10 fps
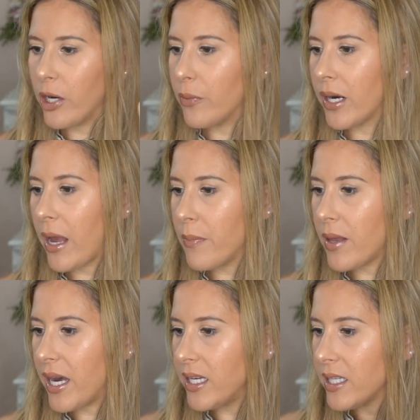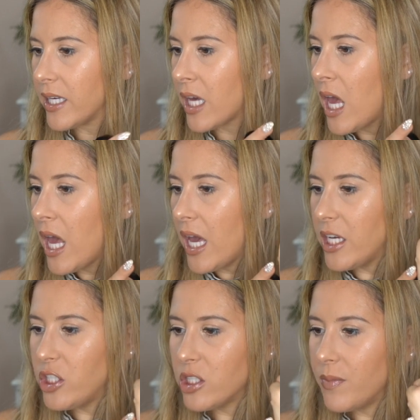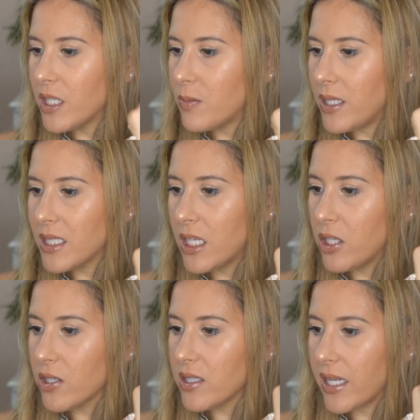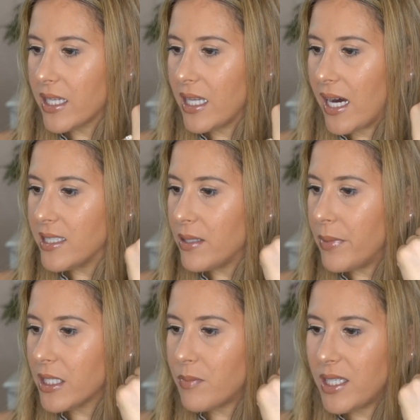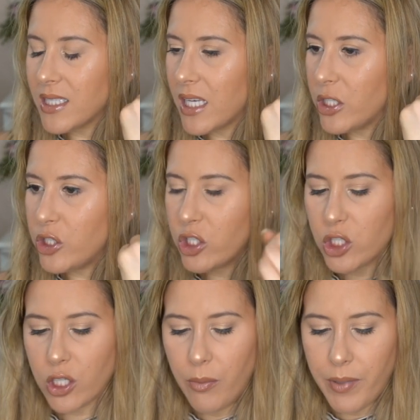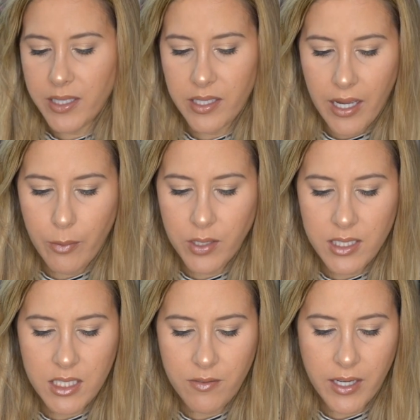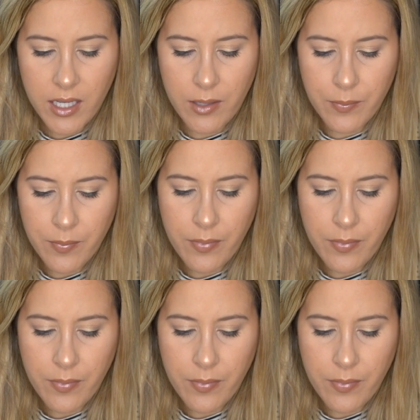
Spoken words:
When I apply it, like it just makes my skin look like glass. It makes my skin just look amazing. I want to see if I can